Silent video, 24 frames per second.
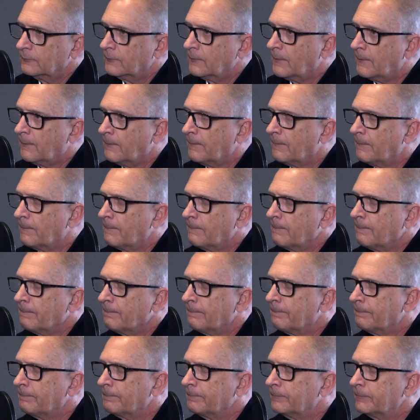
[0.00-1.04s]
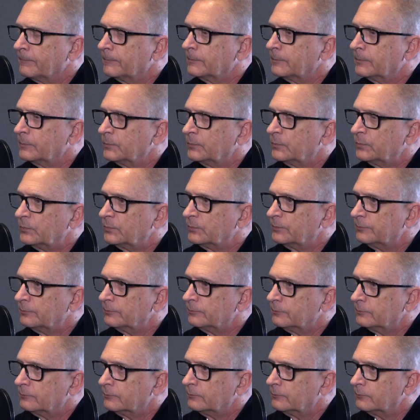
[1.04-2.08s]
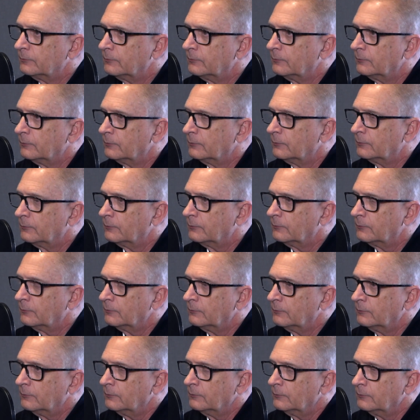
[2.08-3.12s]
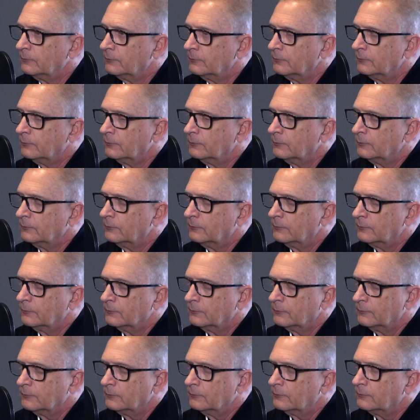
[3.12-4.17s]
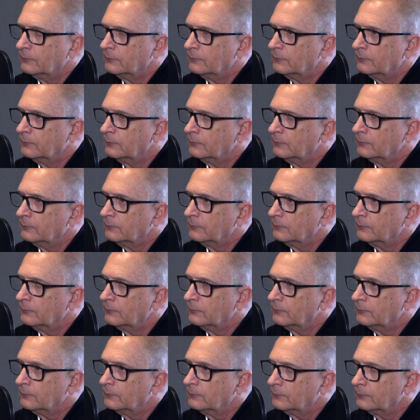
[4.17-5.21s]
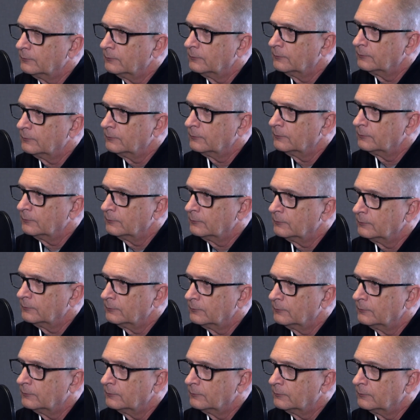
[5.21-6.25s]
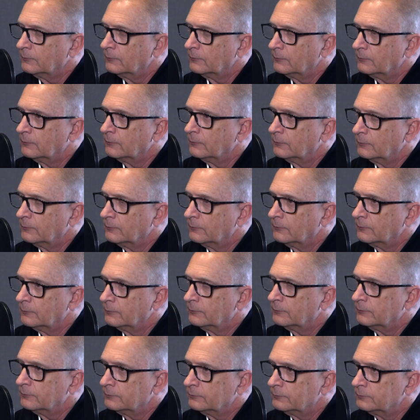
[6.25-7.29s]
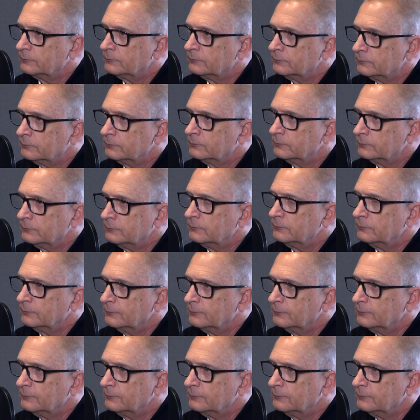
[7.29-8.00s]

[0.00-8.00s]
The person shown says nothing.